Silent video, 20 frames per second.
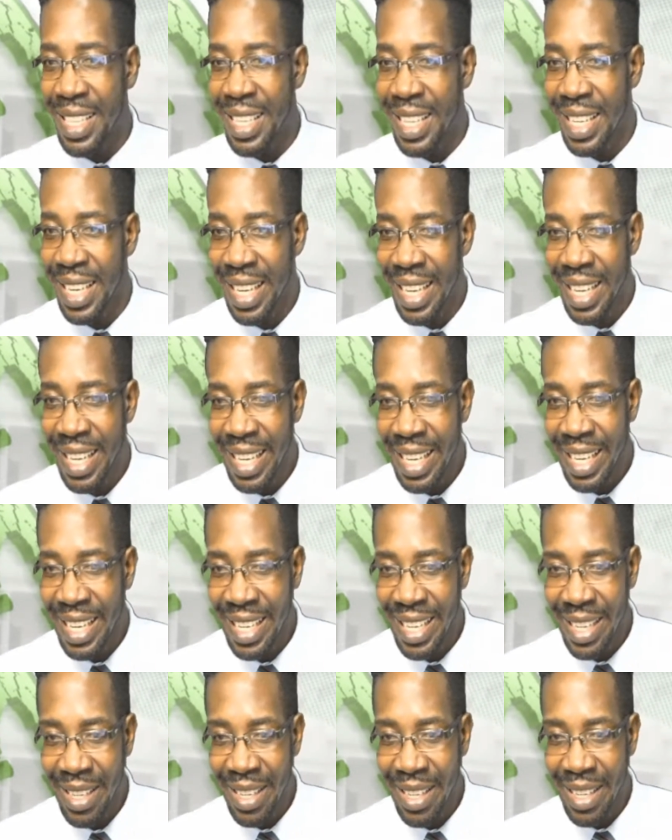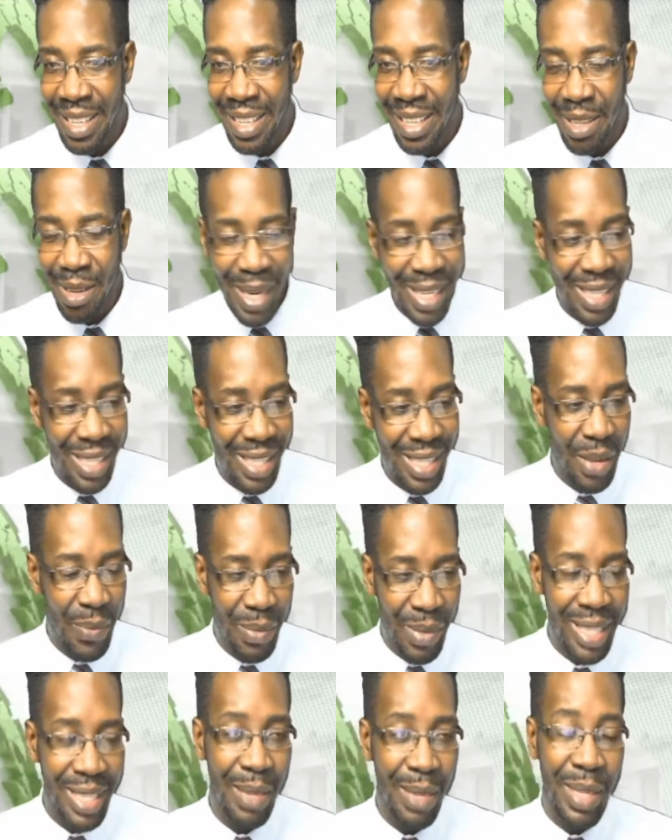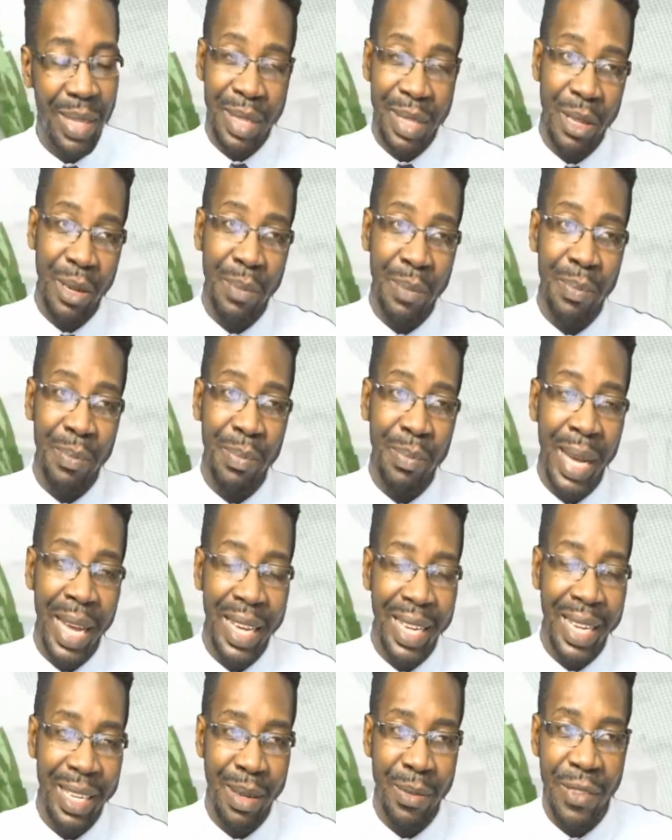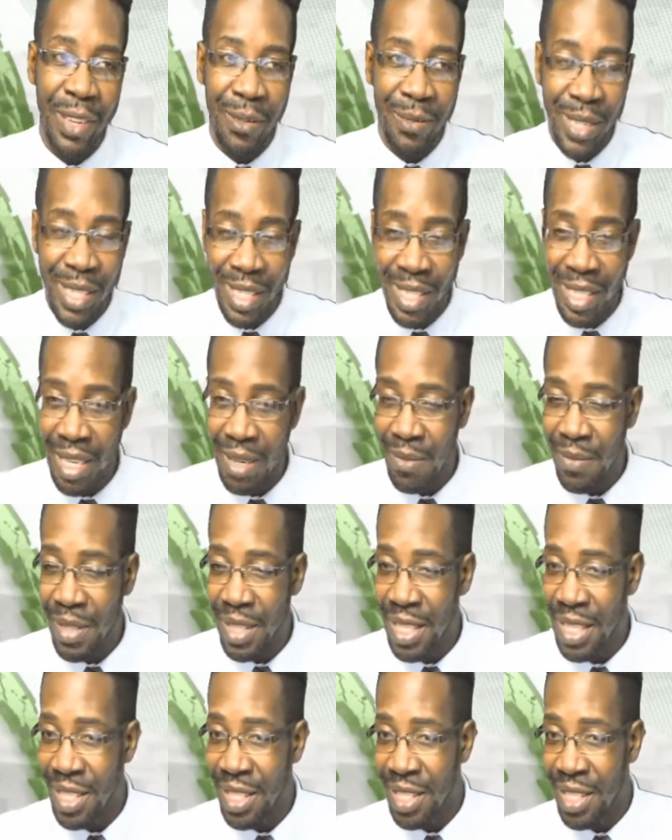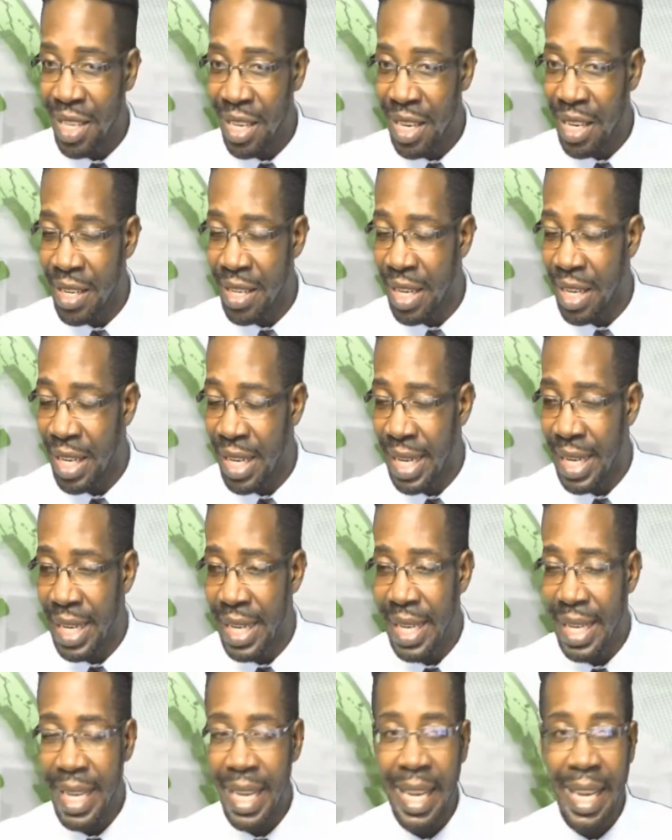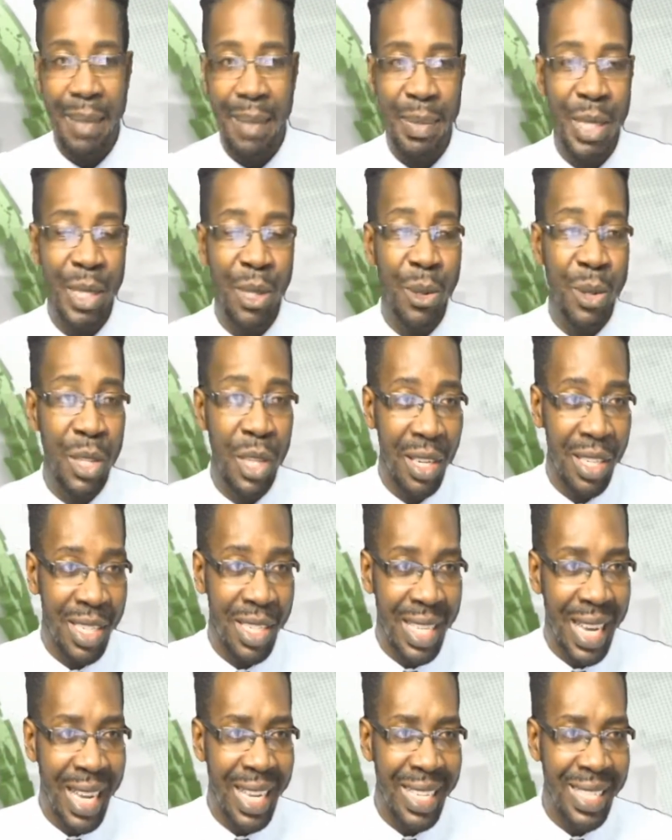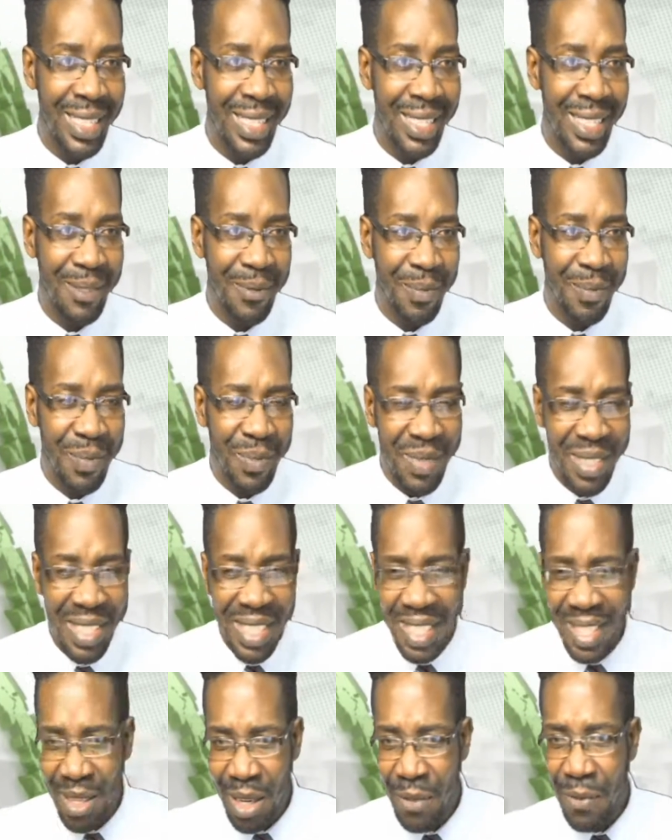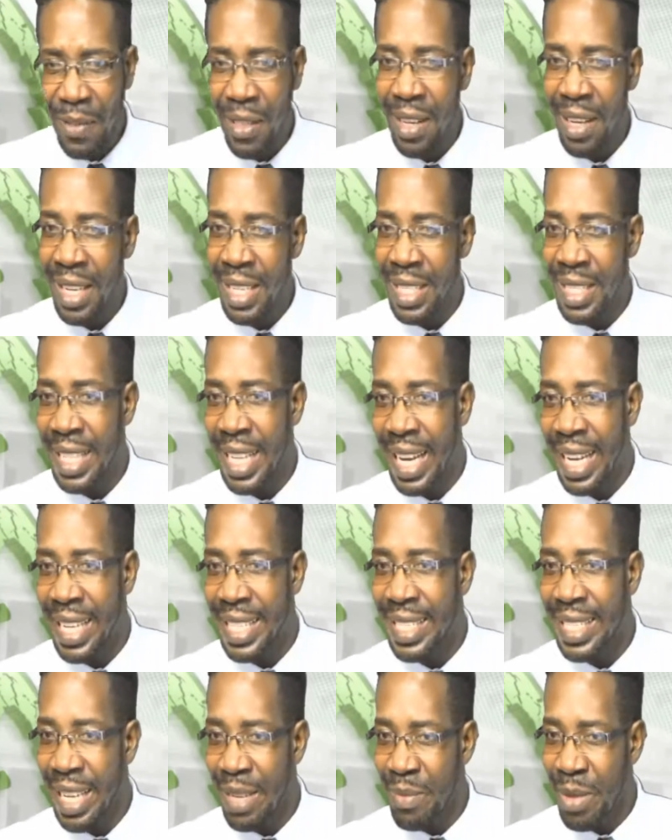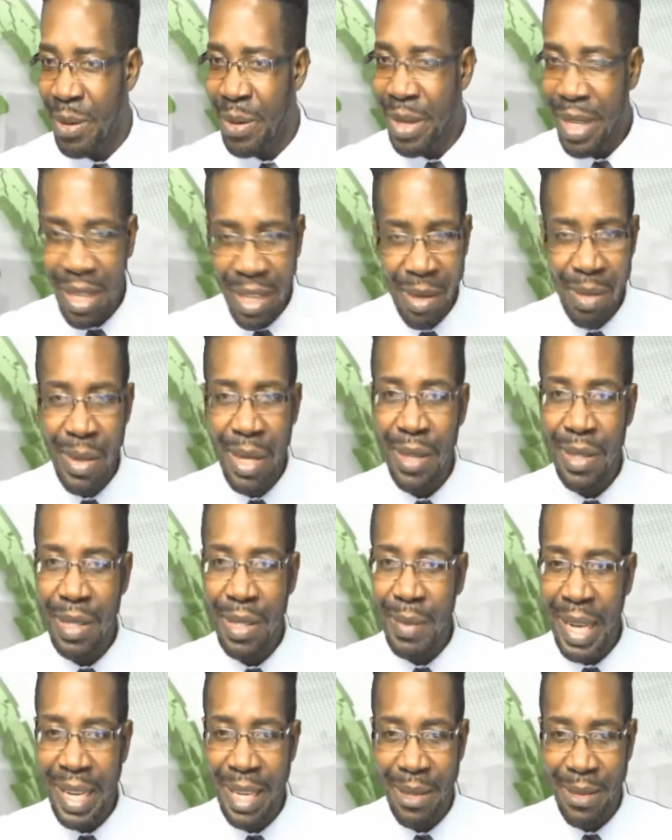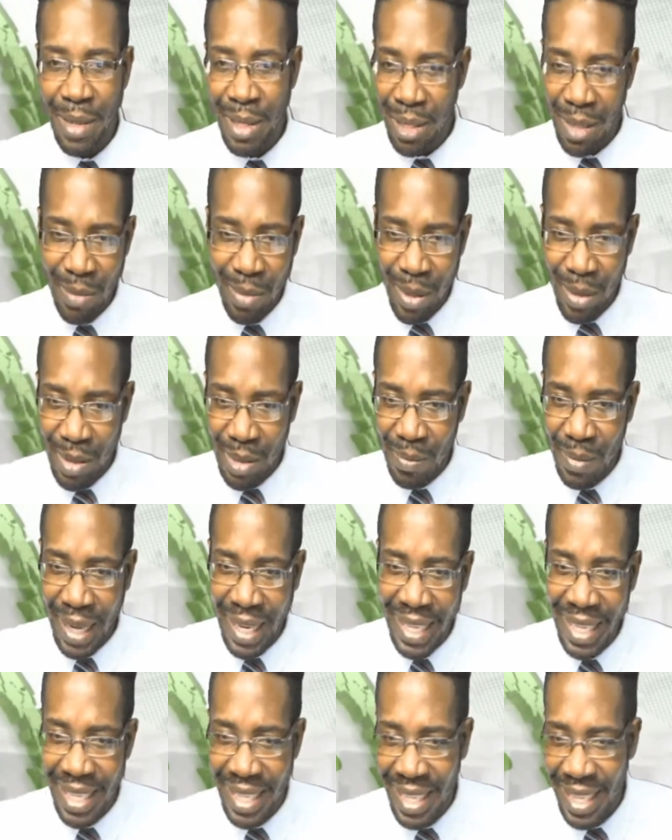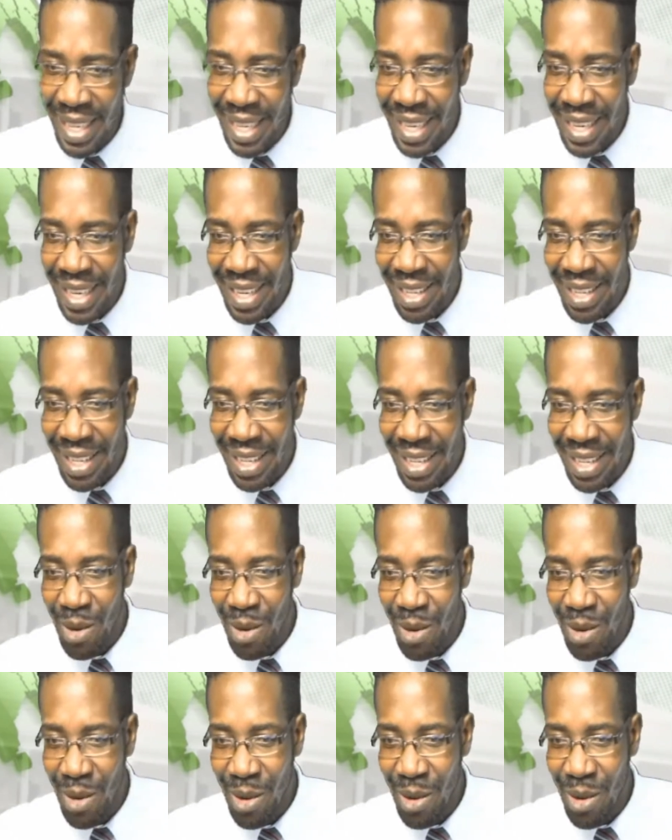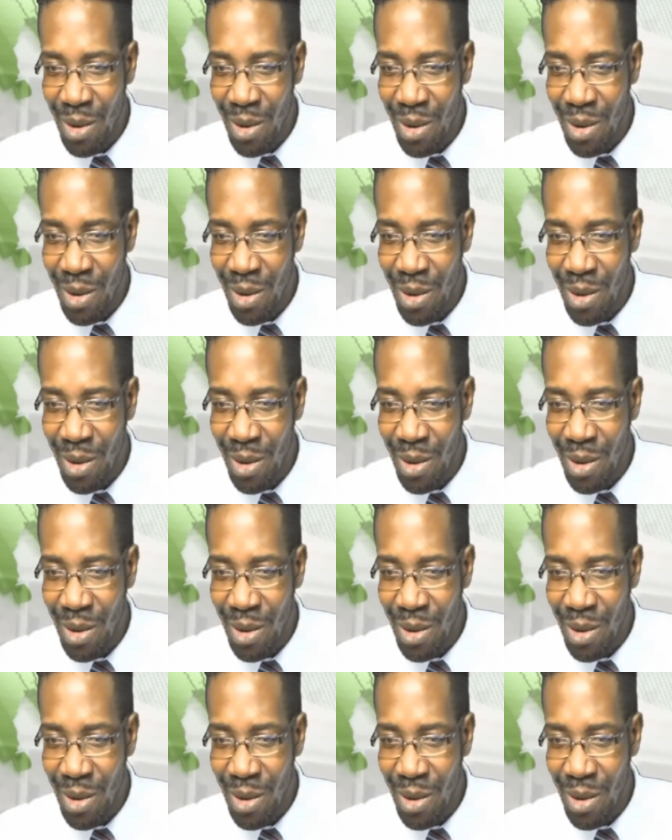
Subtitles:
You know, my team that I'm backing, my favorite team for this year, the Utah Jazz. Tough loss last night, but we're going to bounce back. We're going to bounce back. Don't worry about it.